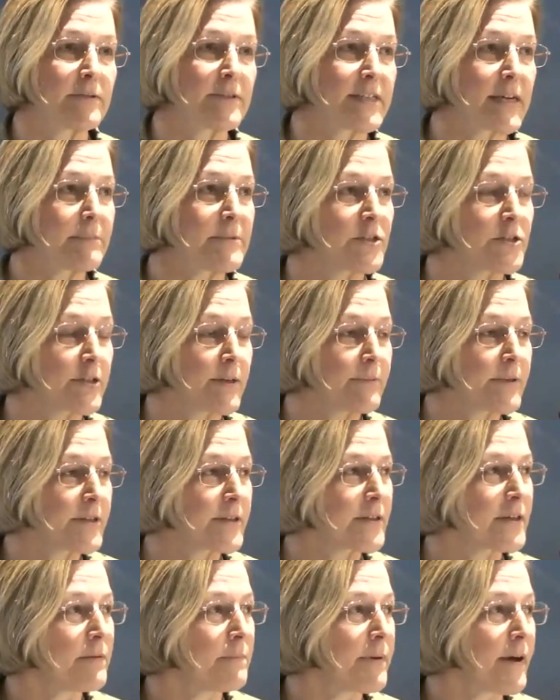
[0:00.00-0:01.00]
demonstrate what
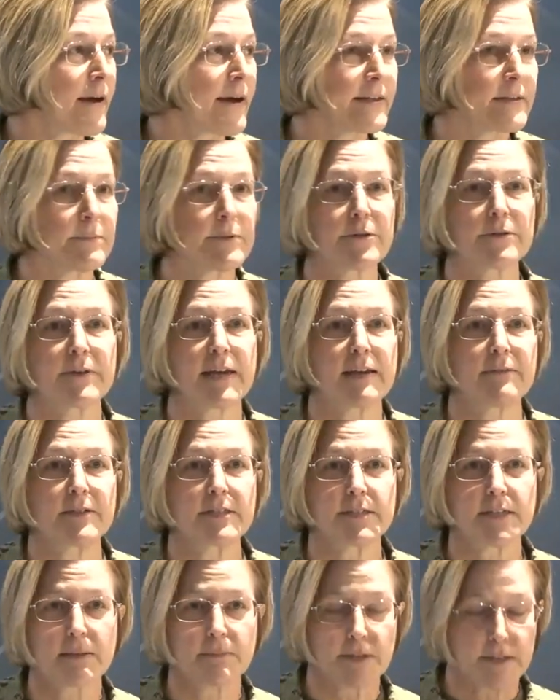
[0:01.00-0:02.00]
the combined Blue Navy
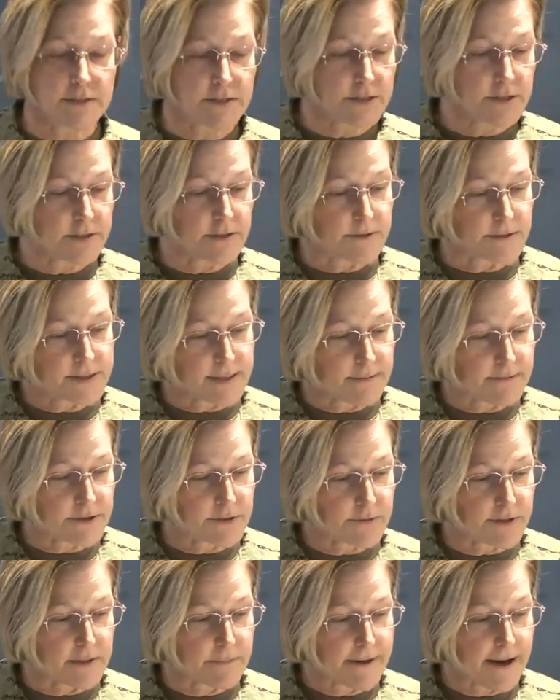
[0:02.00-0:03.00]
team can do. So that
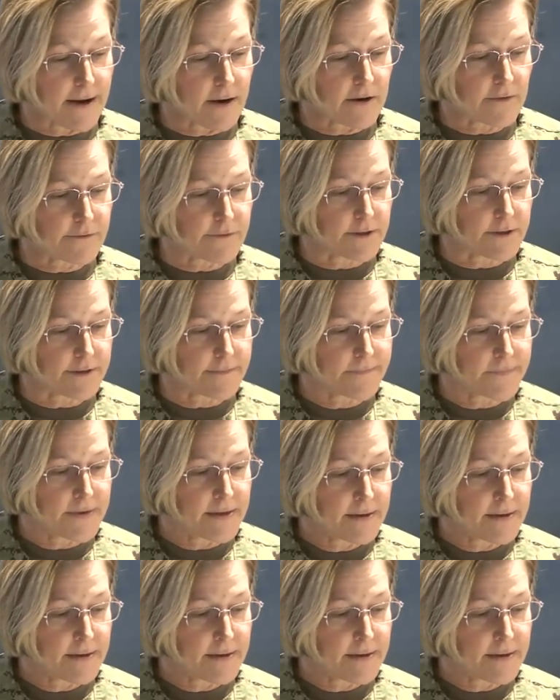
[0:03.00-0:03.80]
was really powerful.